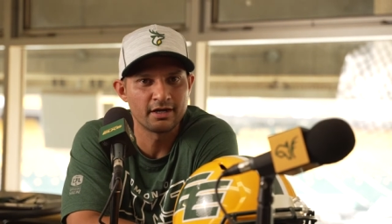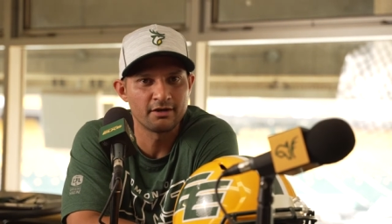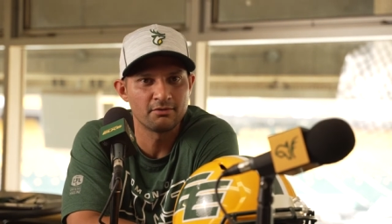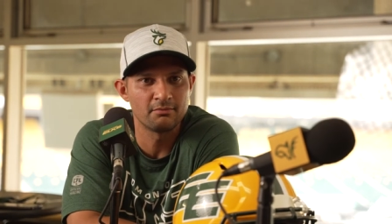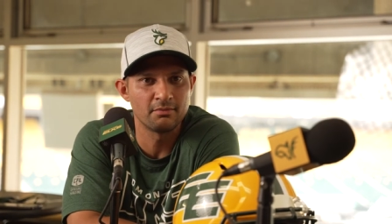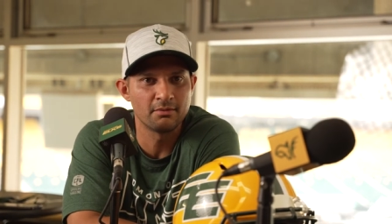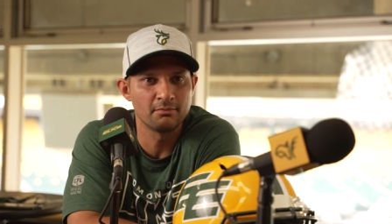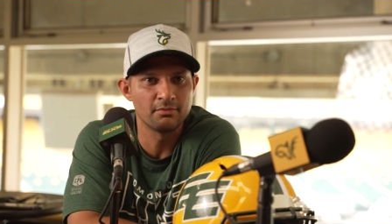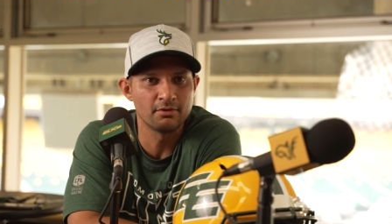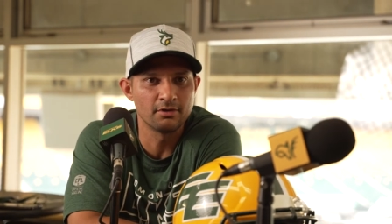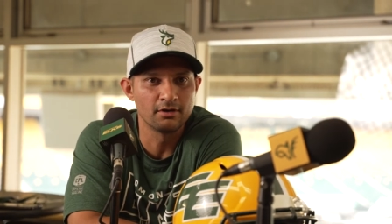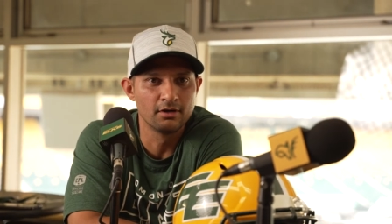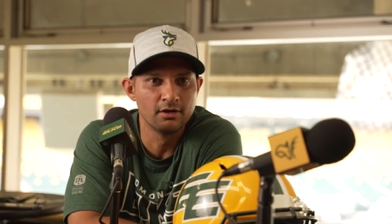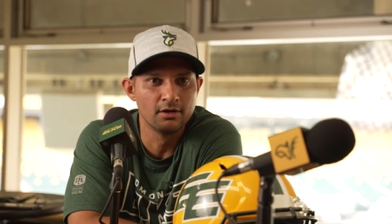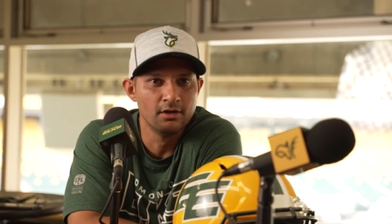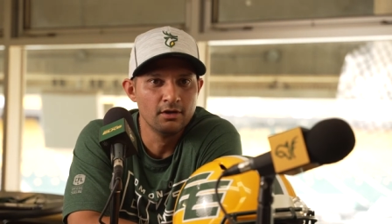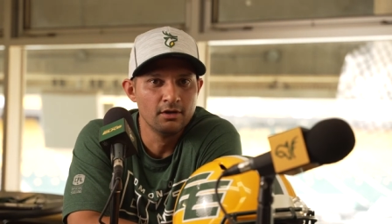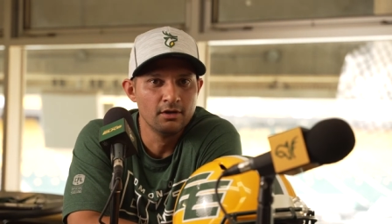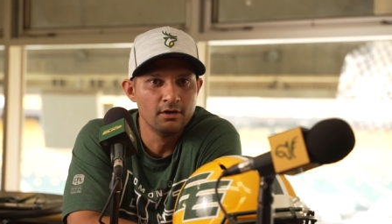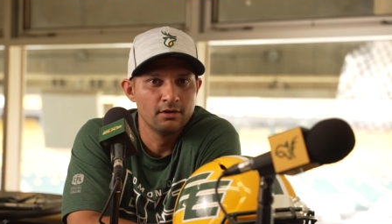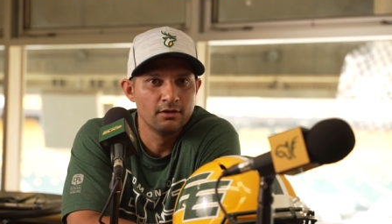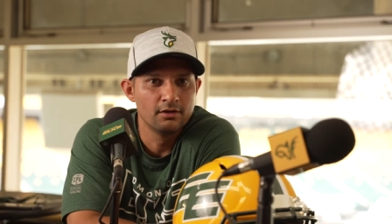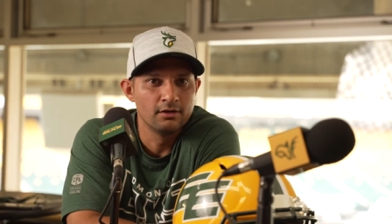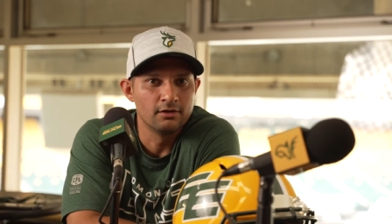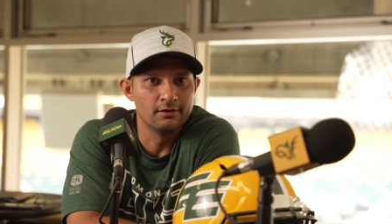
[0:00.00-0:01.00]
I remember
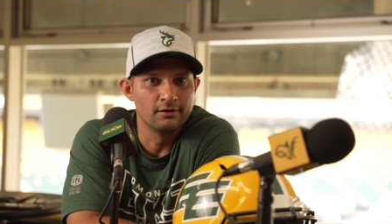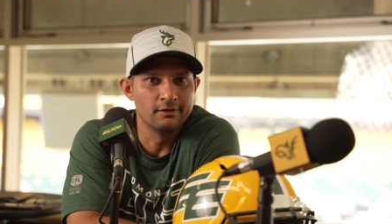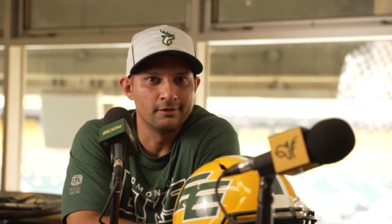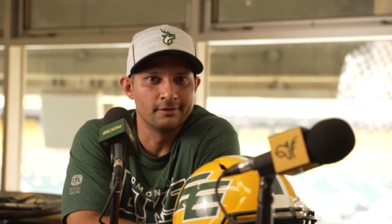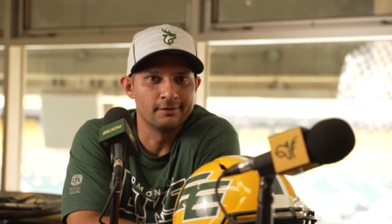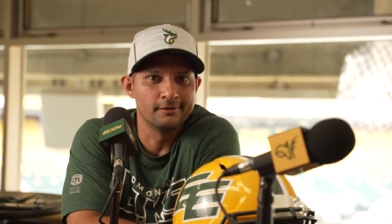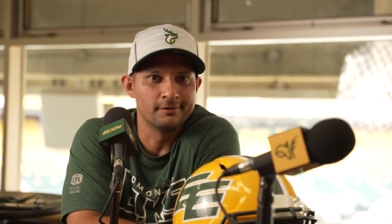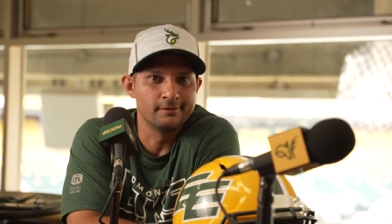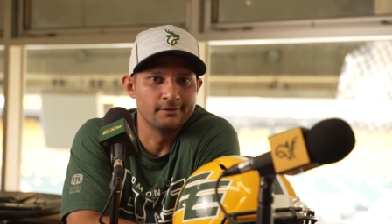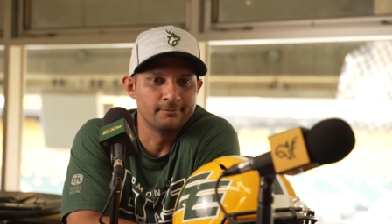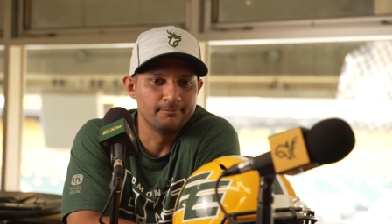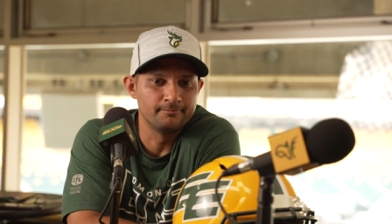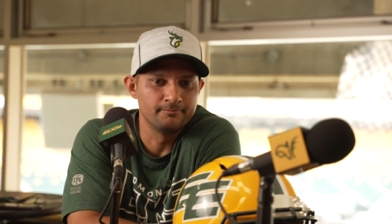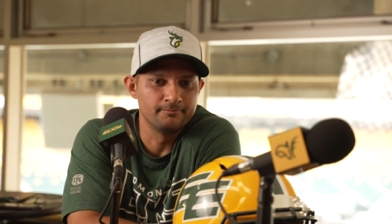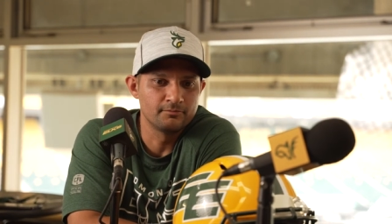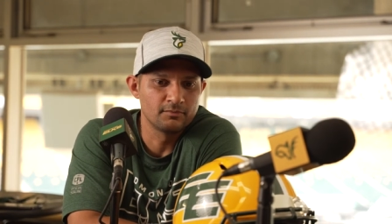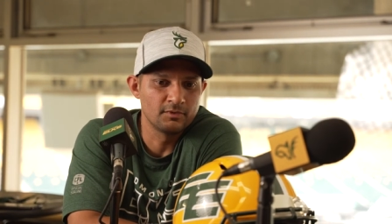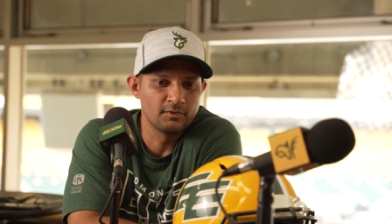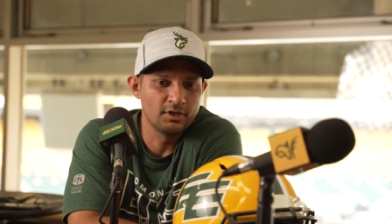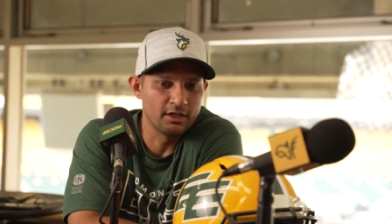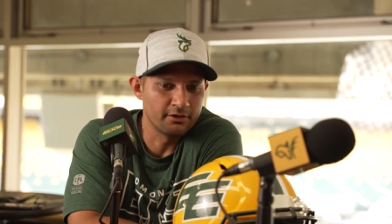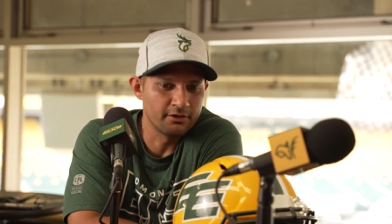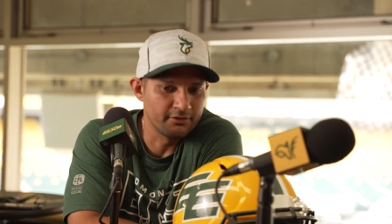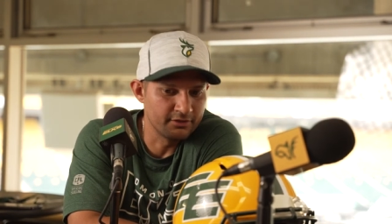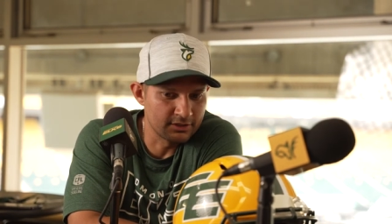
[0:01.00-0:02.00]

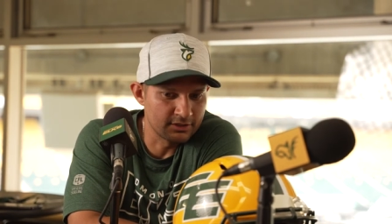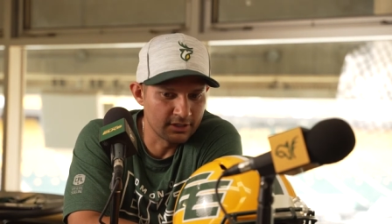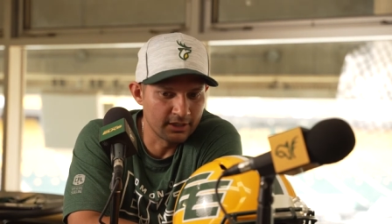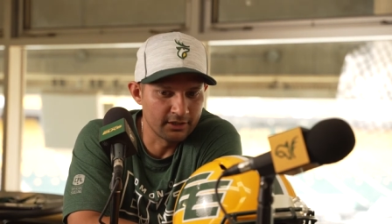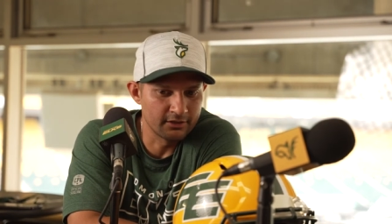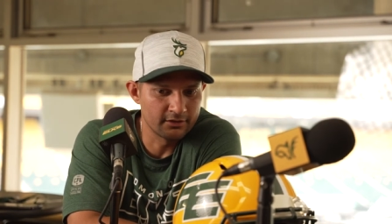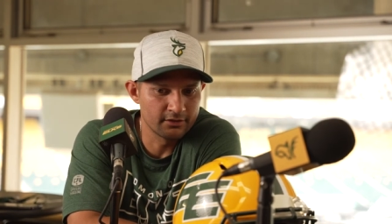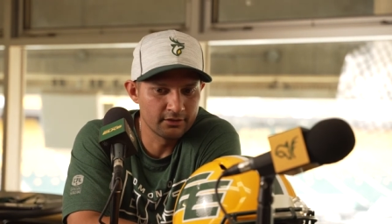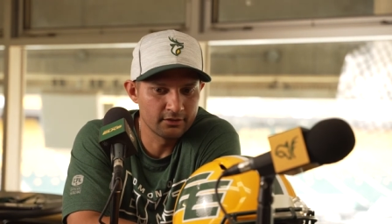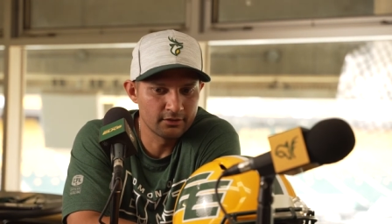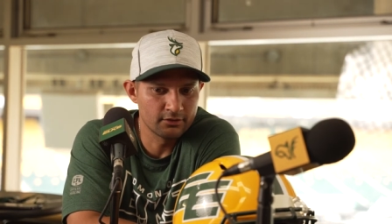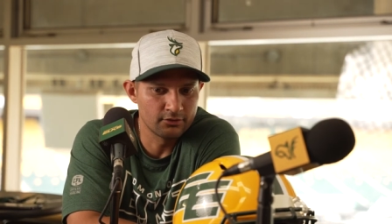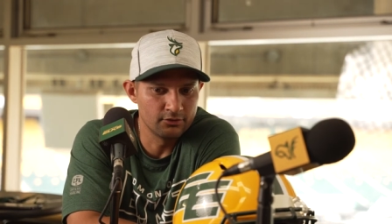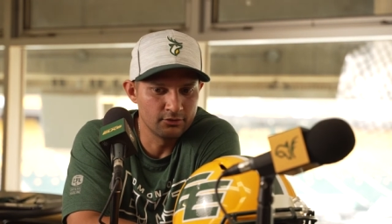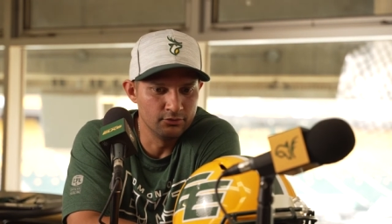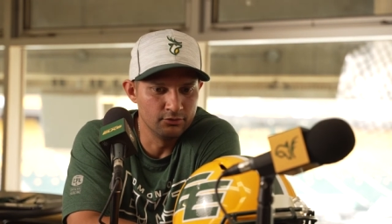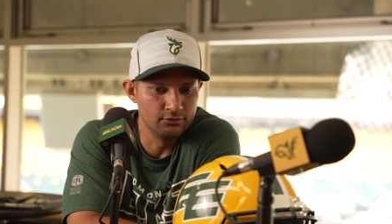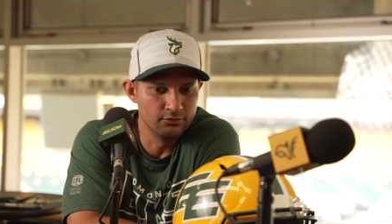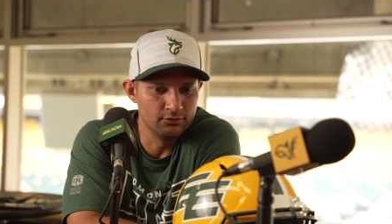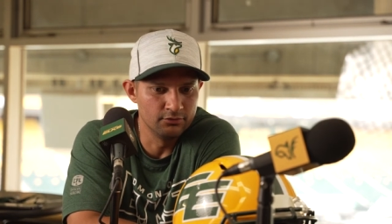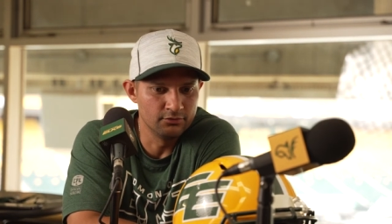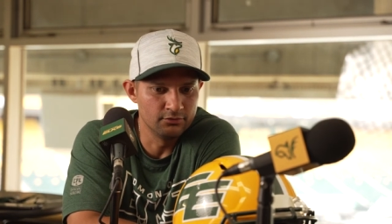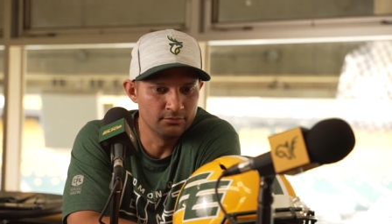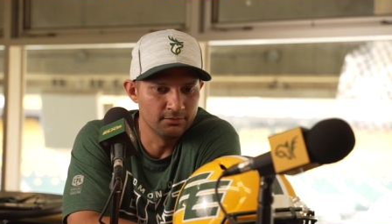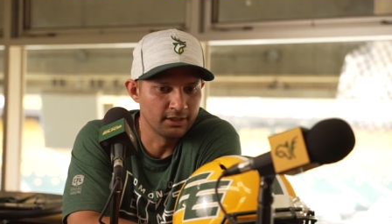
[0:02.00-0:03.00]
Gary Zahner,
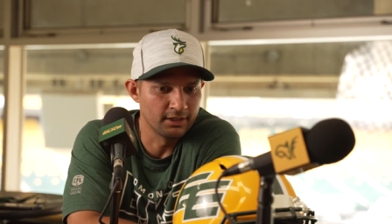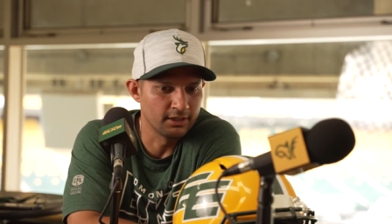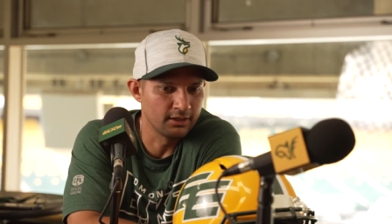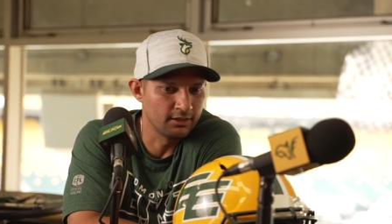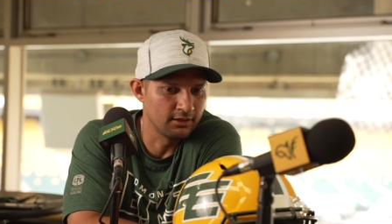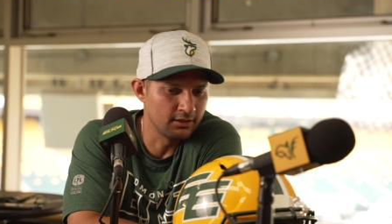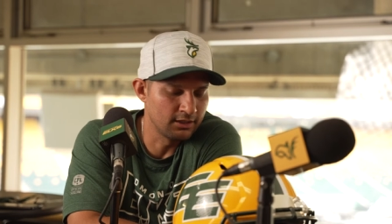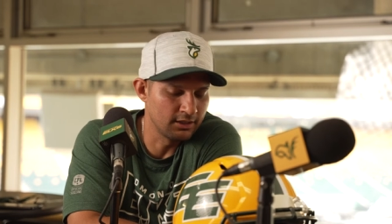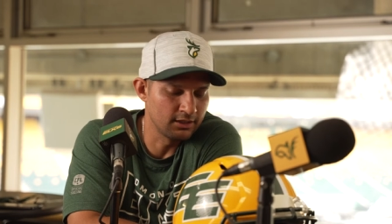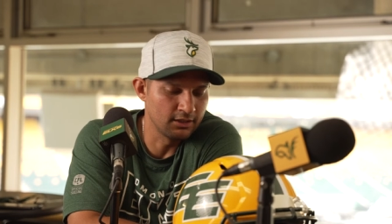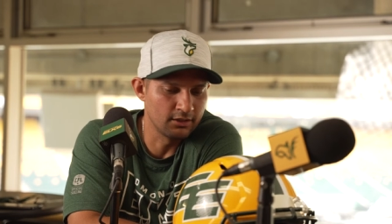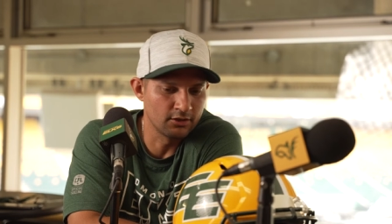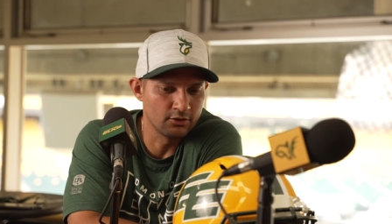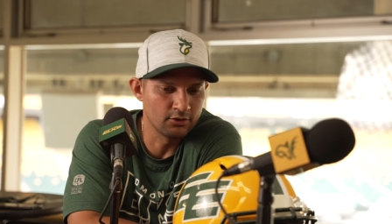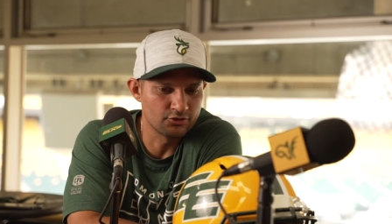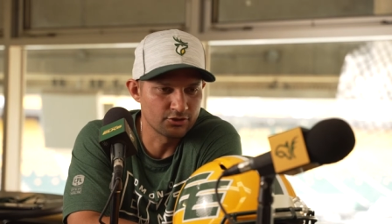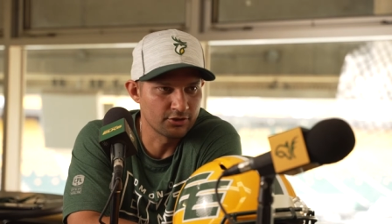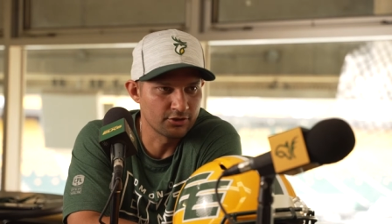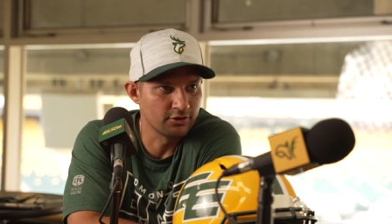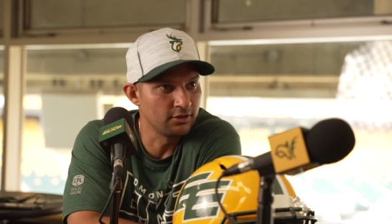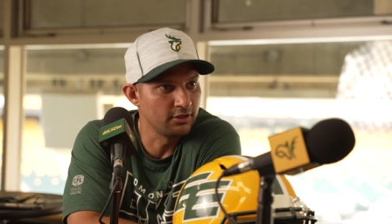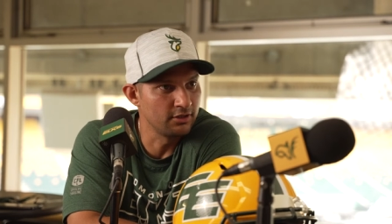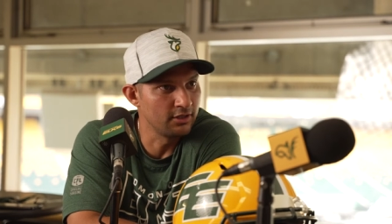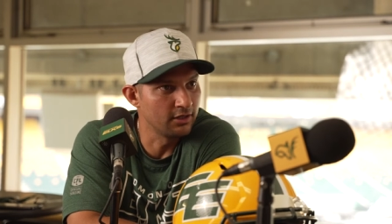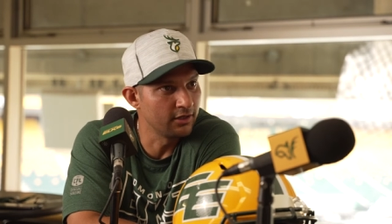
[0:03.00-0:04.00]
who's my kicking coach
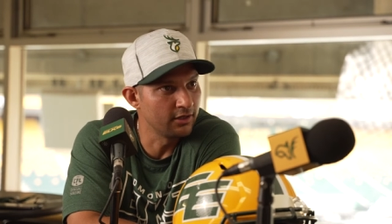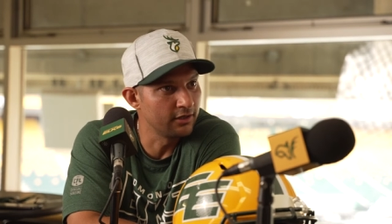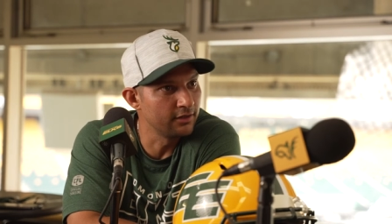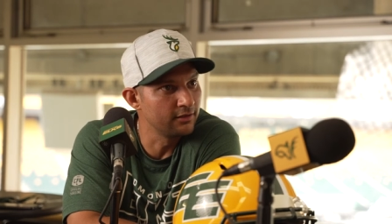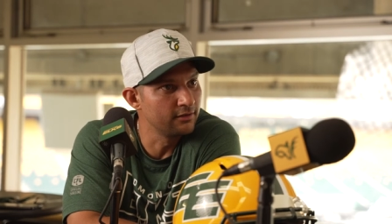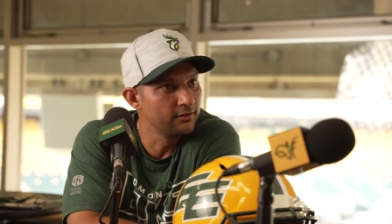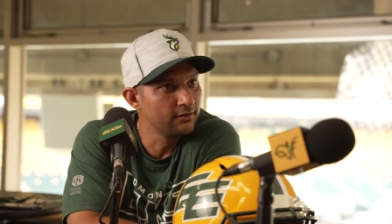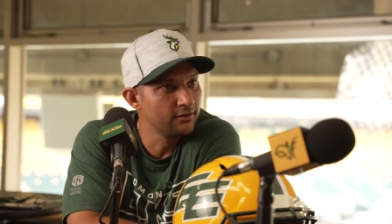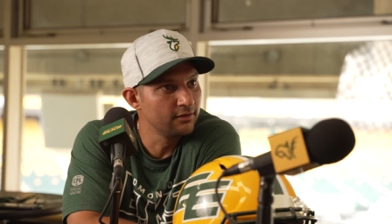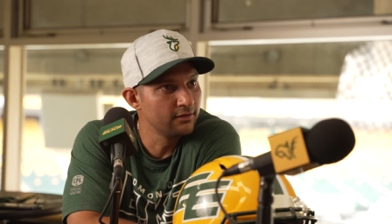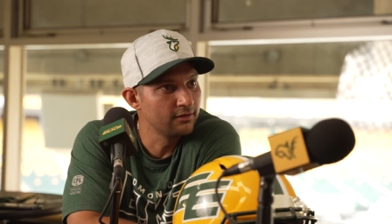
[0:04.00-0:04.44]
early on,